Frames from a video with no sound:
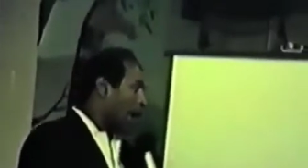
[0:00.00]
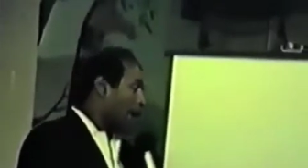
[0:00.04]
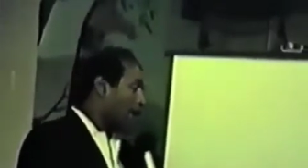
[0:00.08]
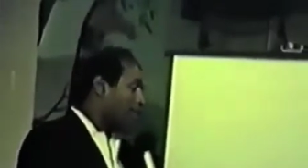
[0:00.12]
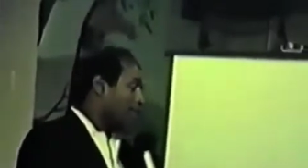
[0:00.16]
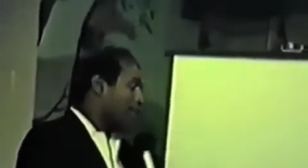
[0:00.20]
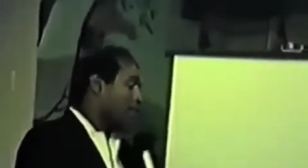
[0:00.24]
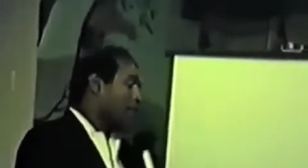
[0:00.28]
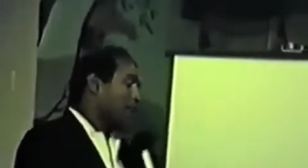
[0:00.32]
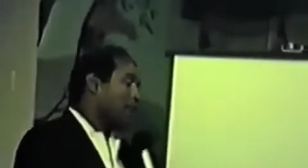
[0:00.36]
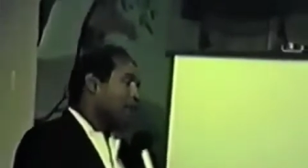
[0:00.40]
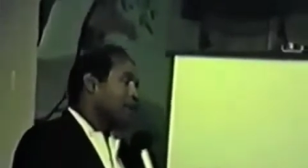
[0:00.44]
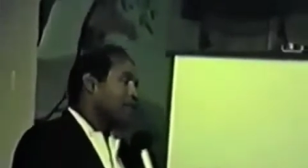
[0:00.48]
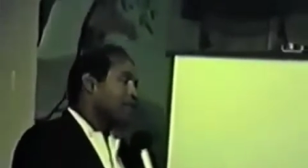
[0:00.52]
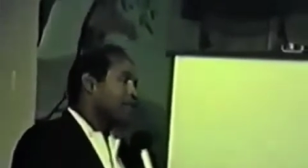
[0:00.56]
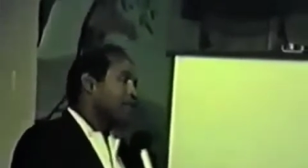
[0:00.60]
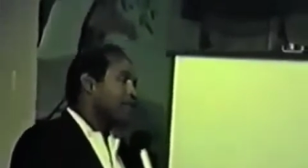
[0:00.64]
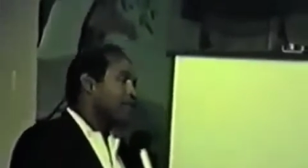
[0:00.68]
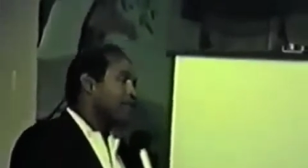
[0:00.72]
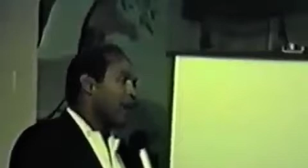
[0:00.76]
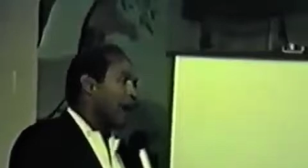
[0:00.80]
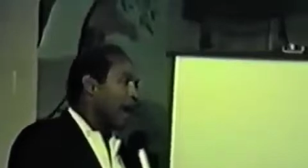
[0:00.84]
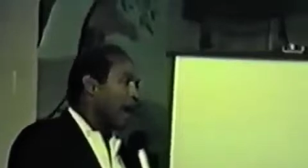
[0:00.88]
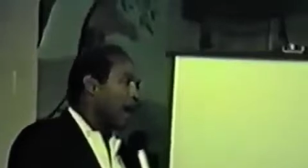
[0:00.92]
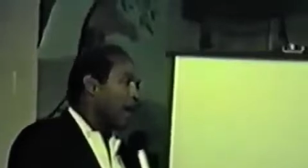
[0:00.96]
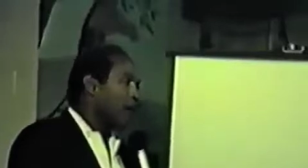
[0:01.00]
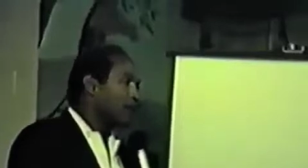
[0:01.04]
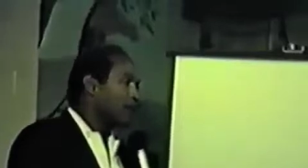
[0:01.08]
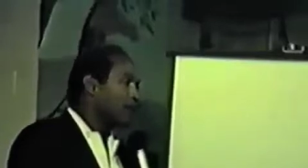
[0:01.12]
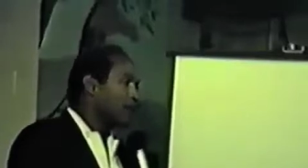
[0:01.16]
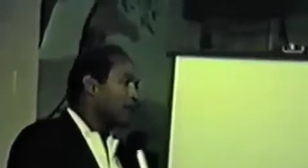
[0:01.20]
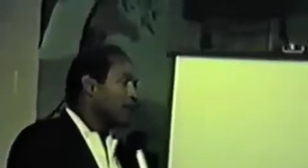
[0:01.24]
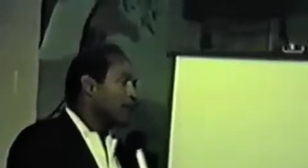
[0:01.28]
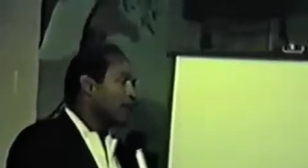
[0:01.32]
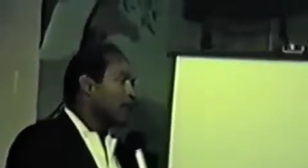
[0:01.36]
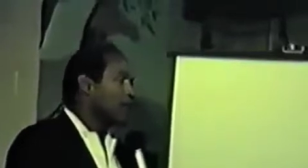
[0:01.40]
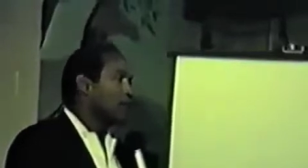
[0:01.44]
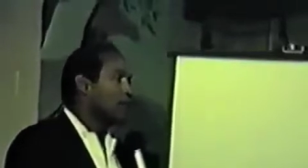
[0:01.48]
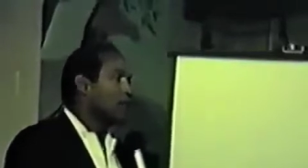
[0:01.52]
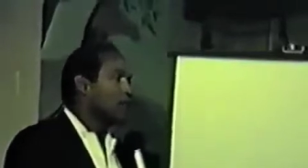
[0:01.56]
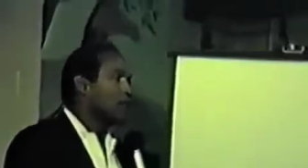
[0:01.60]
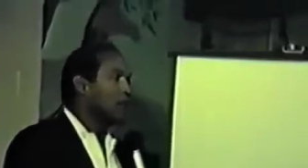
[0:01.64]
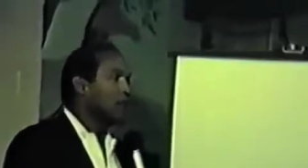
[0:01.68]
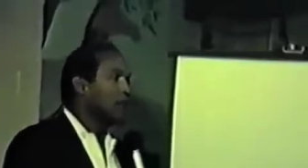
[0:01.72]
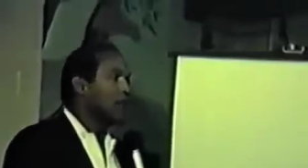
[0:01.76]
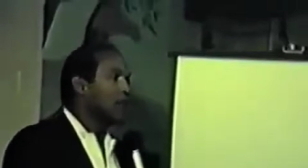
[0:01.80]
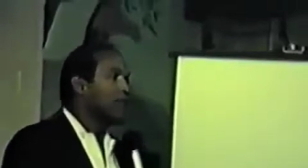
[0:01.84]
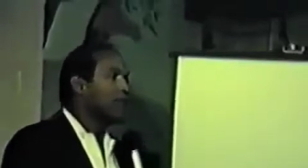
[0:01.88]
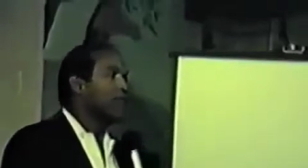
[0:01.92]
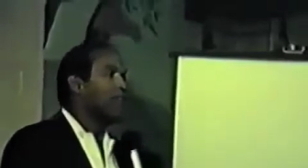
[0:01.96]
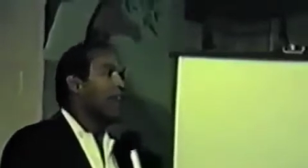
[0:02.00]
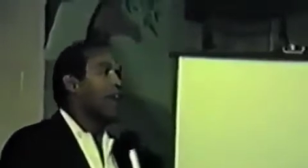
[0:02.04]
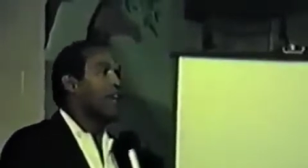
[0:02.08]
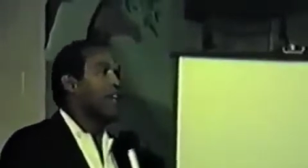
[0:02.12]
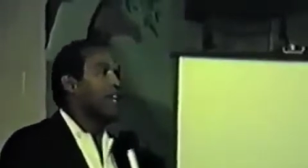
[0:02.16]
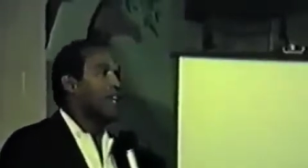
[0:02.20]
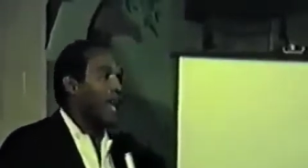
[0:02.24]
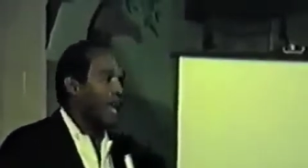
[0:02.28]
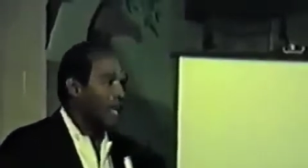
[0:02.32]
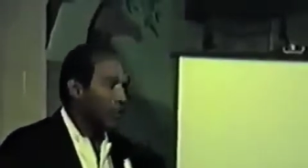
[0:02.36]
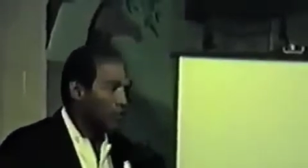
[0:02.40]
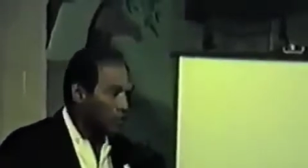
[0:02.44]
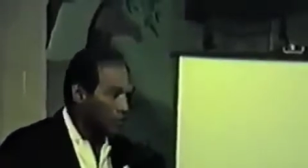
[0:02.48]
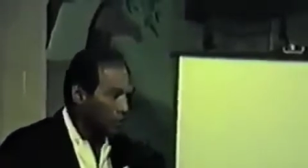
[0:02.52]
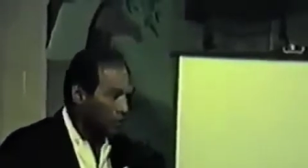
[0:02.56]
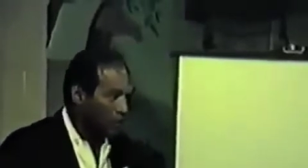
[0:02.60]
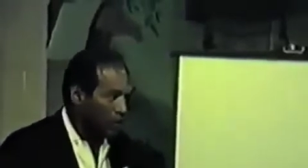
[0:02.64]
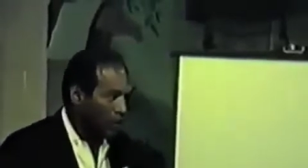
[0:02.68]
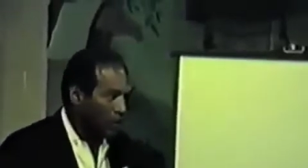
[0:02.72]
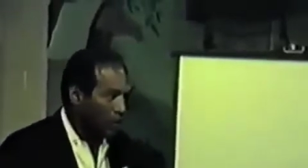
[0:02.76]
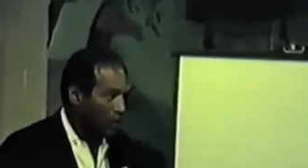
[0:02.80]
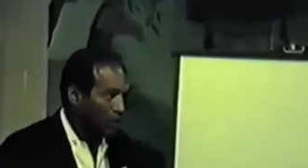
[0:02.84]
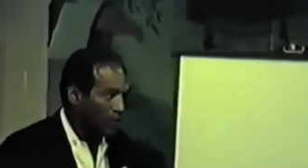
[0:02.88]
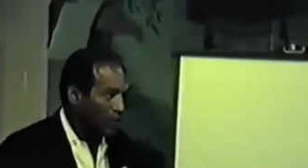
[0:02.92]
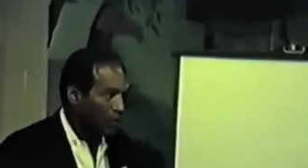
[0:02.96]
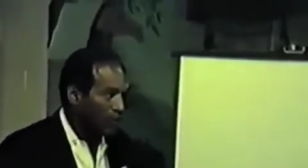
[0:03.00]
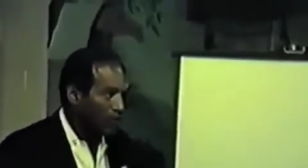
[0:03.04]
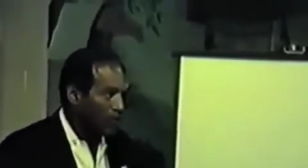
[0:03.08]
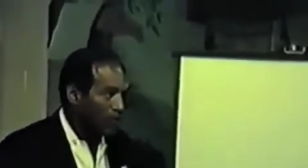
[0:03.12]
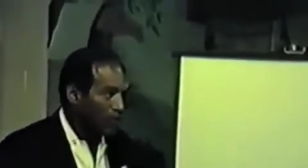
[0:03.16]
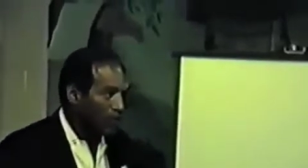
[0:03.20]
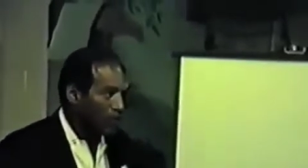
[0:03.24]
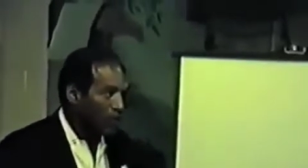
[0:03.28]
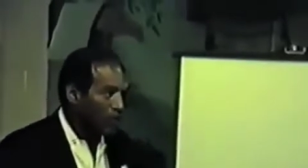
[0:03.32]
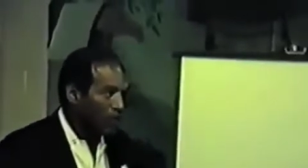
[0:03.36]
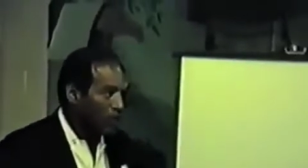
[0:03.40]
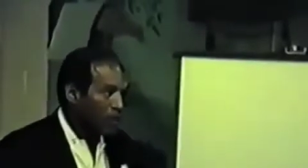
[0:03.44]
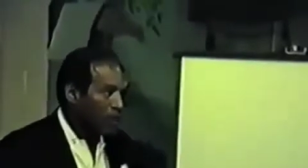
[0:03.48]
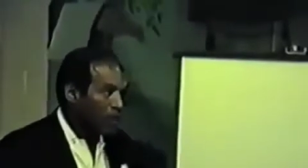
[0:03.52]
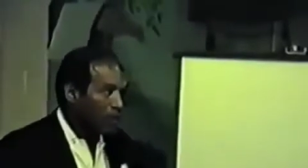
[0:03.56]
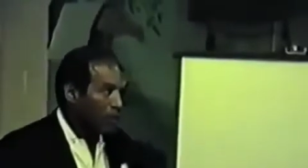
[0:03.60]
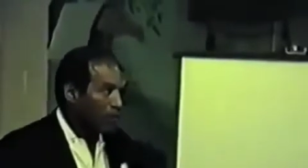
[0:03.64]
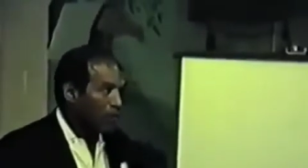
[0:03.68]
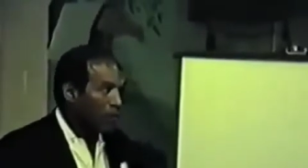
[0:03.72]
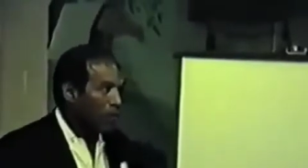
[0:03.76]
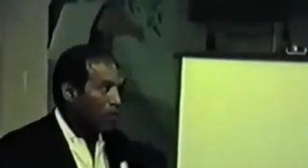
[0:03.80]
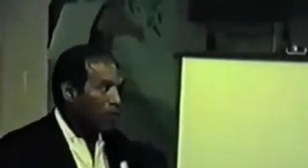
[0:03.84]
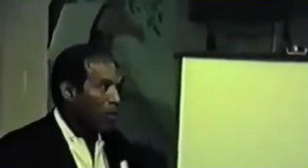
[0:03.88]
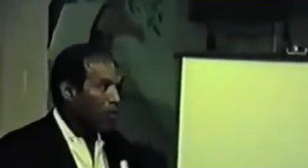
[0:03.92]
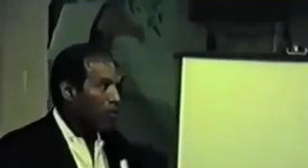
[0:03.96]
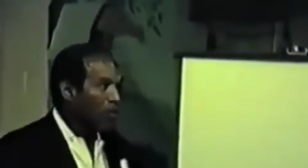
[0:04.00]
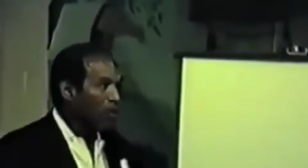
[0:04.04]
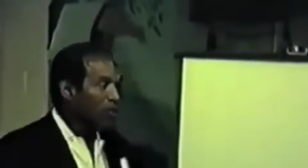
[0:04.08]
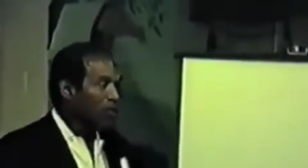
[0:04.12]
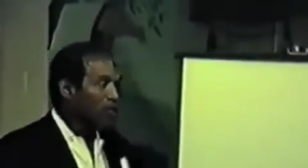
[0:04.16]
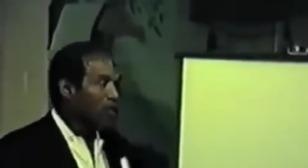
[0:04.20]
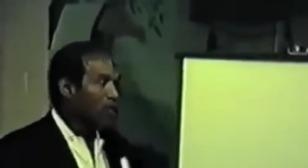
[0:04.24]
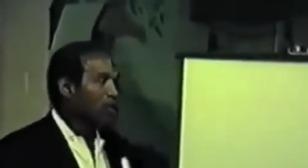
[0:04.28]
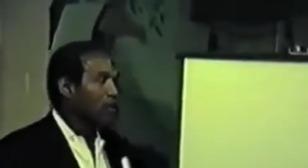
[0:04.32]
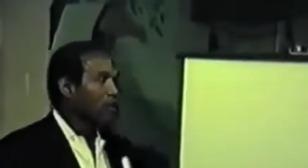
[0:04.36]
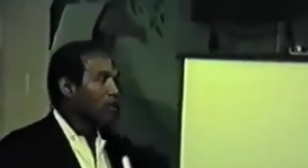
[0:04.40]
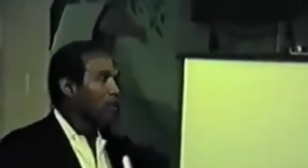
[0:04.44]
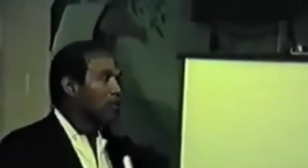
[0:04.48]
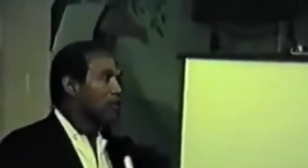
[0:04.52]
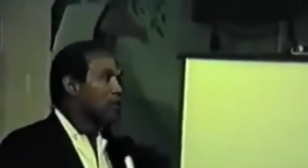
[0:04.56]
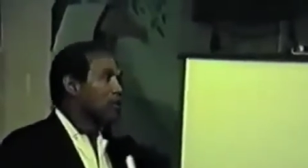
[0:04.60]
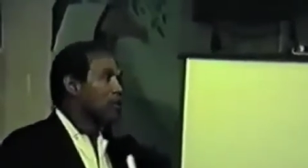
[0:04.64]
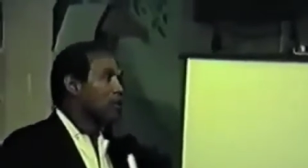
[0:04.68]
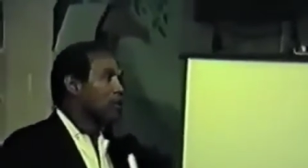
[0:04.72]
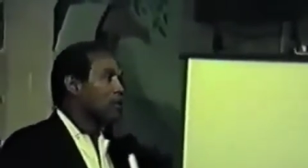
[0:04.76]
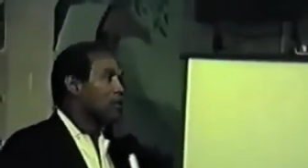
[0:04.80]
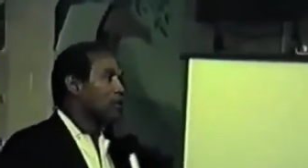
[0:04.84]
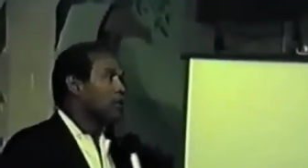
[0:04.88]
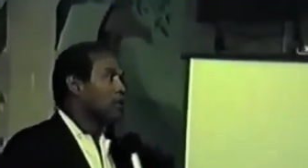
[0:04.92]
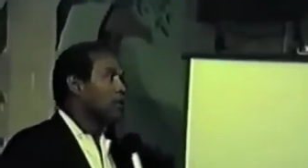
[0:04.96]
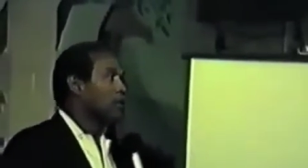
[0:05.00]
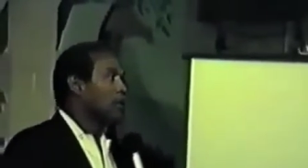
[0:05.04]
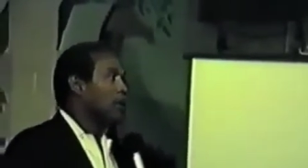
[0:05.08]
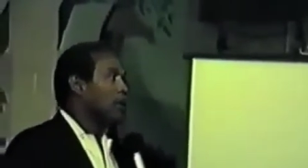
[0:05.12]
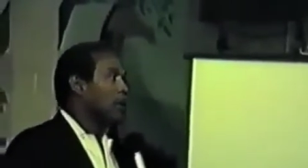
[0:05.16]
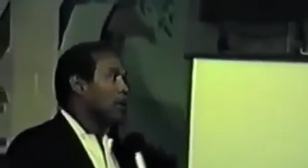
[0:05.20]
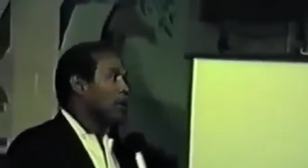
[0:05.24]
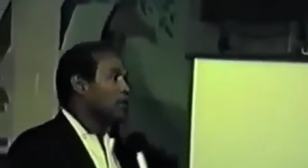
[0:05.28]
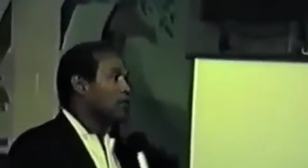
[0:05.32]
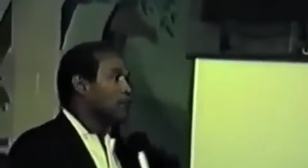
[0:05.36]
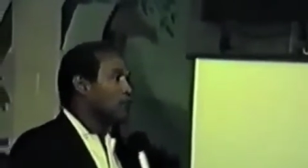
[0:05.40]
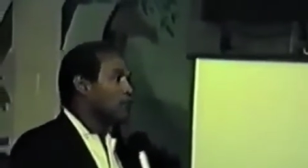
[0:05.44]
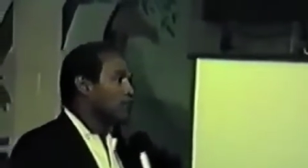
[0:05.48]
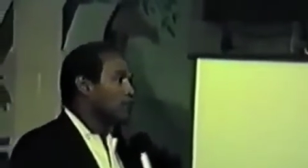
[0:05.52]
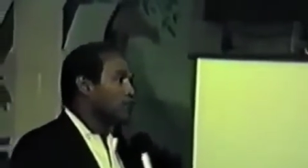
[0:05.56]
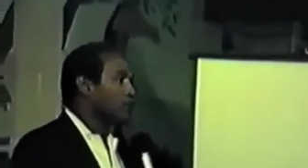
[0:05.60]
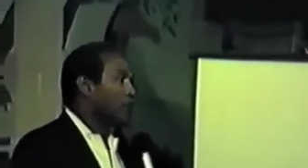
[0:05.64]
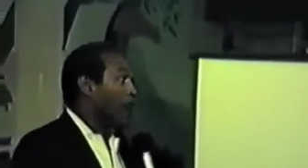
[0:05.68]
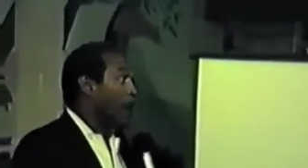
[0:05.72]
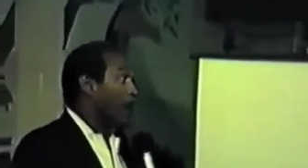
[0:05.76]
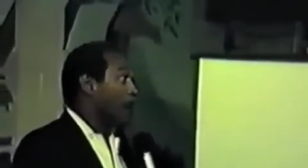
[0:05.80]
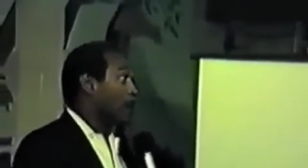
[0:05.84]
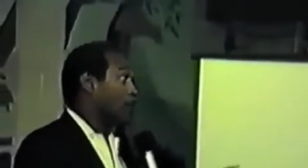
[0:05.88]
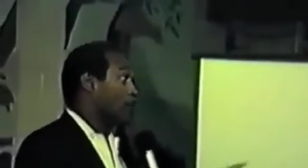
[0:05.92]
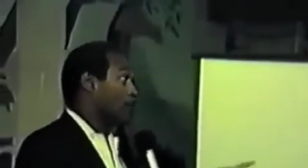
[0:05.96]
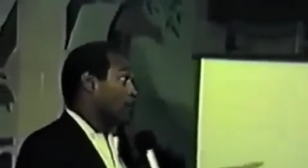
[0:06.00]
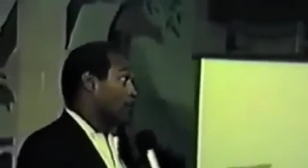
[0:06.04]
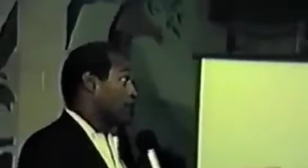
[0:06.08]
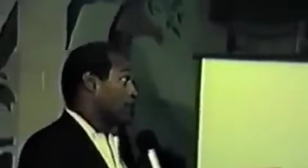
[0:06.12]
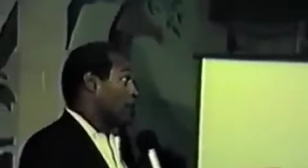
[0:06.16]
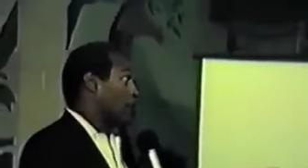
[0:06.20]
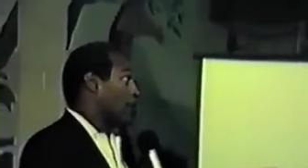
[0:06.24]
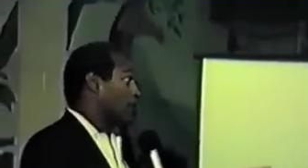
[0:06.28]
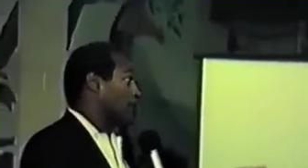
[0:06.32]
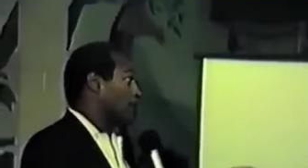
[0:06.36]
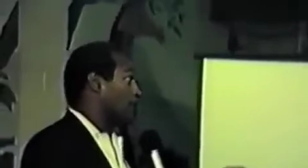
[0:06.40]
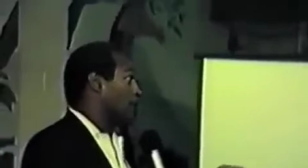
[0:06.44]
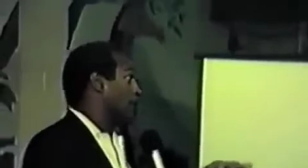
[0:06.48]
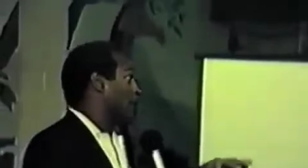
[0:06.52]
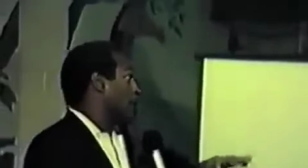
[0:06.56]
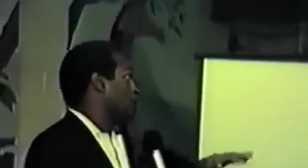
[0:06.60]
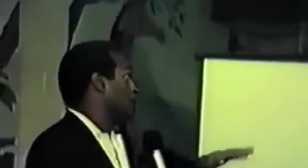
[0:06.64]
I've been involved in the community financially But what we tend to do is try, you were talking